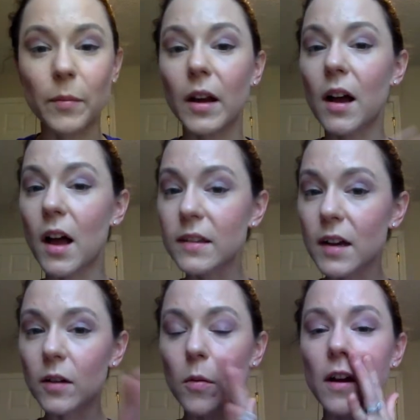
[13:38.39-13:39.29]
I've been a
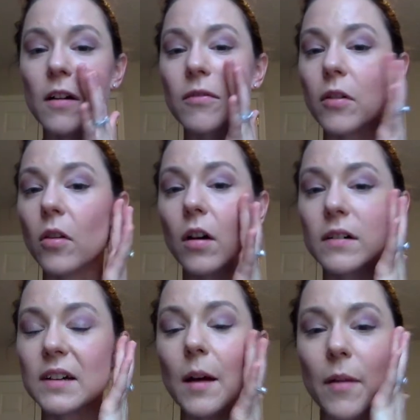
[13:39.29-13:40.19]
contact wearer for a
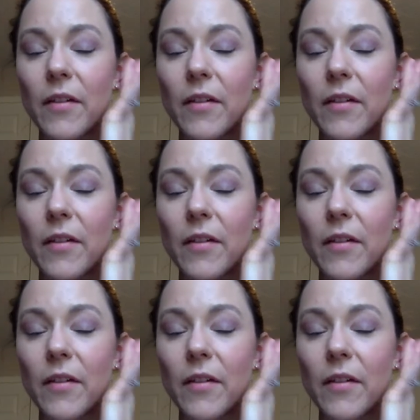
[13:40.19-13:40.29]
long time.